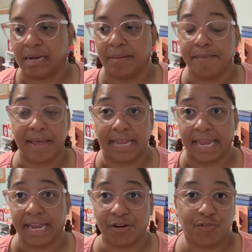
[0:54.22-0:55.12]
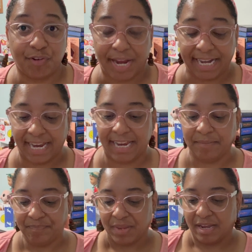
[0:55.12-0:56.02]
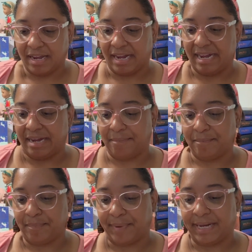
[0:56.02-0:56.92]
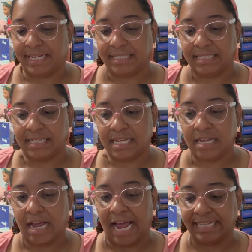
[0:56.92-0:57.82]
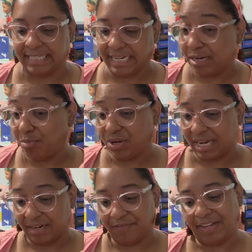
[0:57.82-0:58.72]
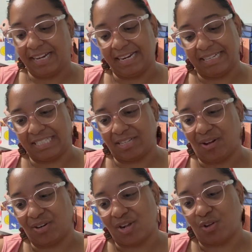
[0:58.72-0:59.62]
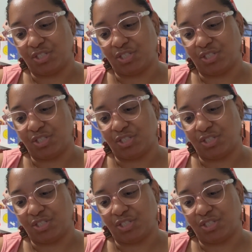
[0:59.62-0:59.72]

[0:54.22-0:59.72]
making and creating, but I did get a book out of it, and it's called Culturally